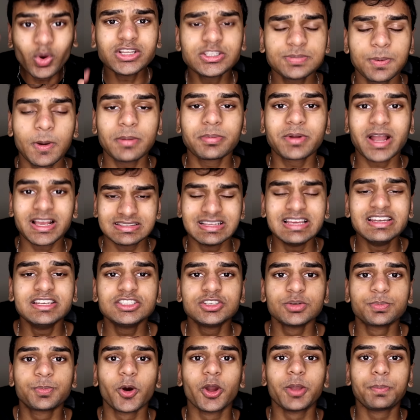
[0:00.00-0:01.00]
what's up guys? It
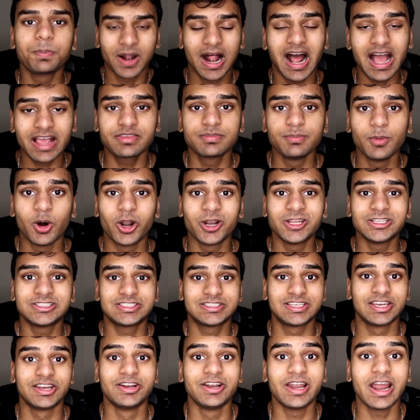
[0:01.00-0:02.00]
is your boy
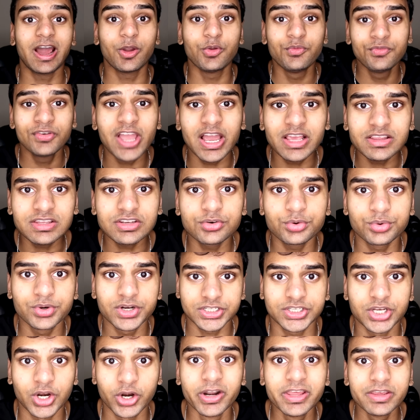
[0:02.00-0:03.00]
Plasmonix here. Now, if you guys are a
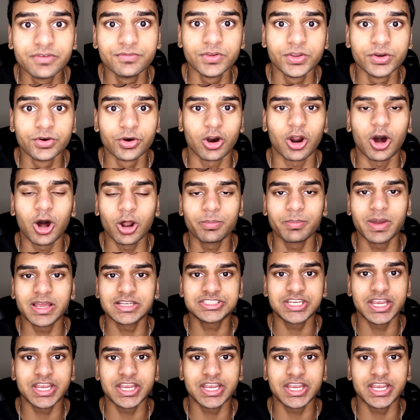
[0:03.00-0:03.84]
returning viewer on my